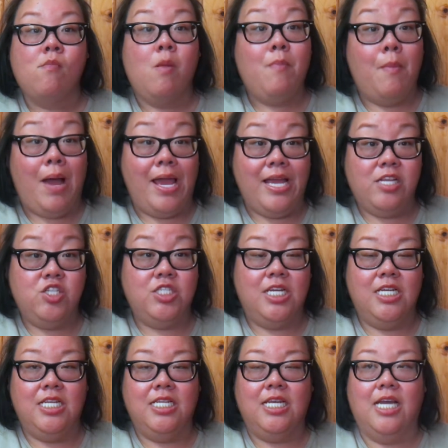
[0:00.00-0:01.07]
my
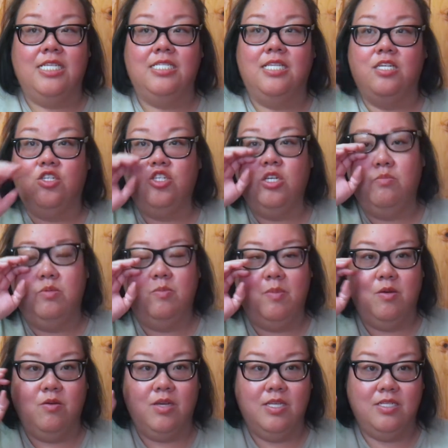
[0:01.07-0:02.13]
educated guess is that sheep's
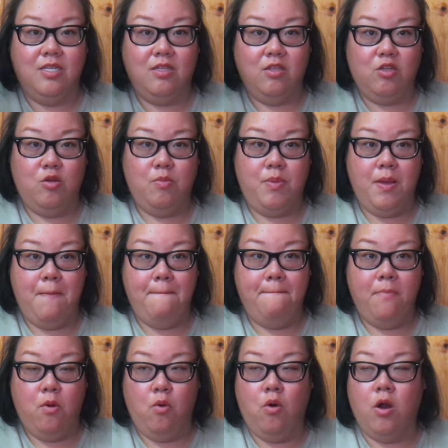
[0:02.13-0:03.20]
milk is a little bit
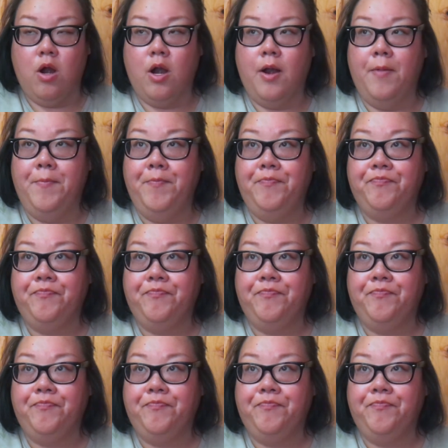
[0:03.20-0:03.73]
more